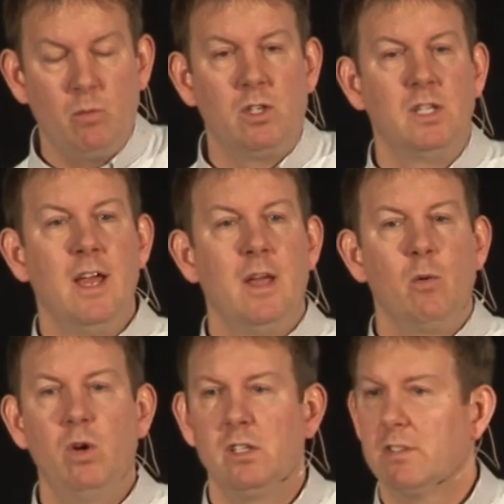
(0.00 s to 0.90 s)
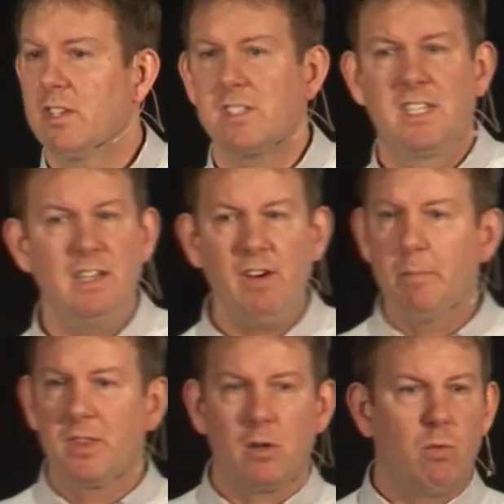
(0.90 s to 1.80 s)
will just give
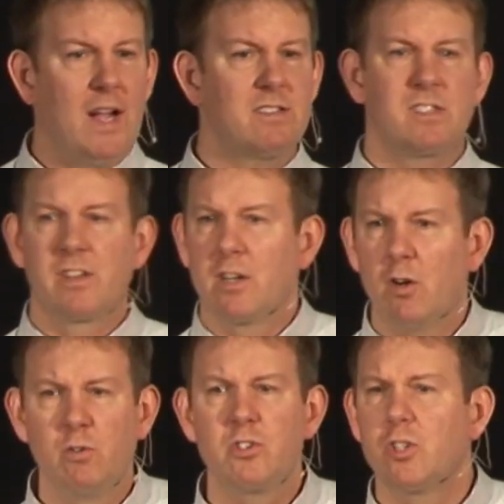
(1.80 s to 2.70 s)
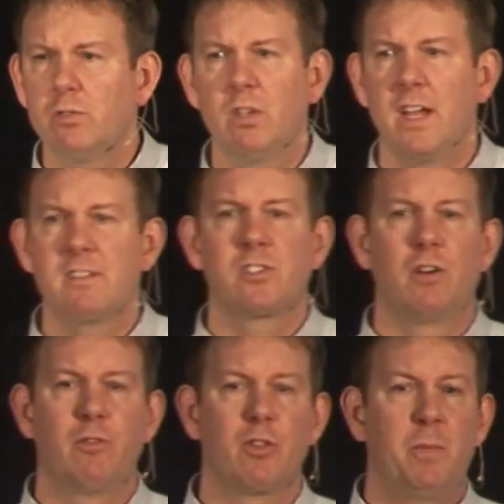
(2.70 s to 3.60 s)
up their rights to their own children and so
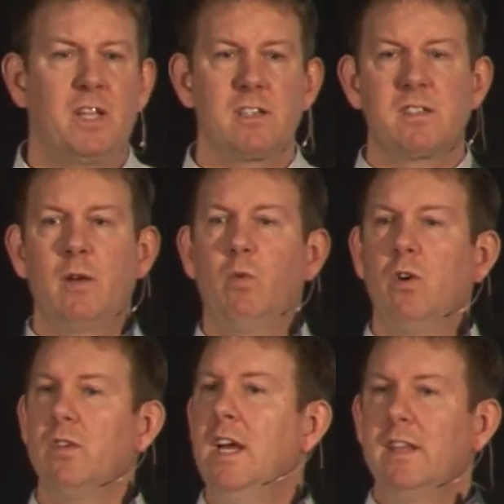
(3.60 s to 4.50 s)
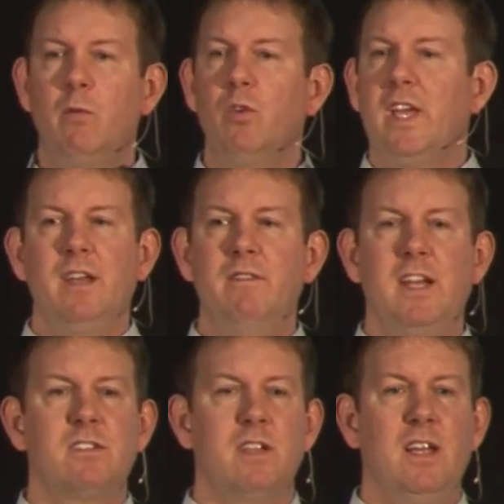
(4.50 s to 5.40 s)
forth because they won't get
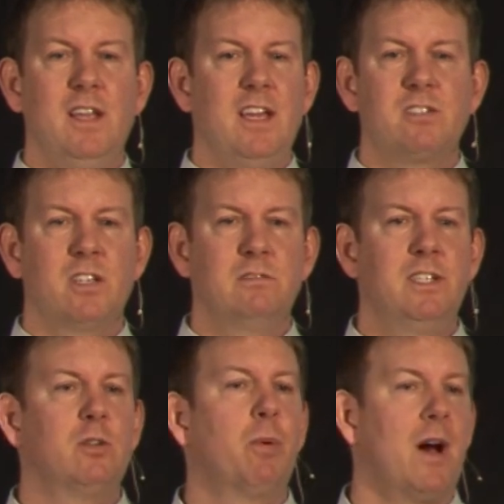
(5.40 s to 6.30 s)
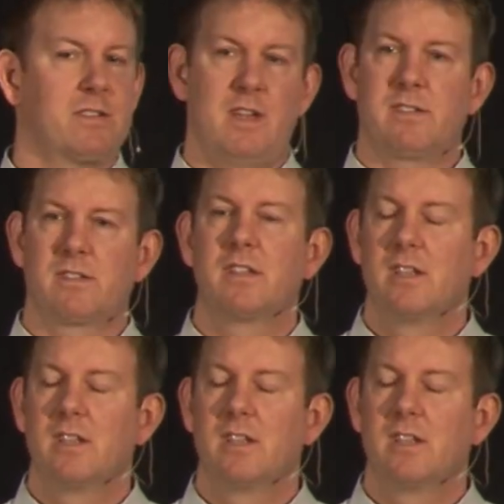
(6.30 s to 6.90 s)
engaged in a legal process.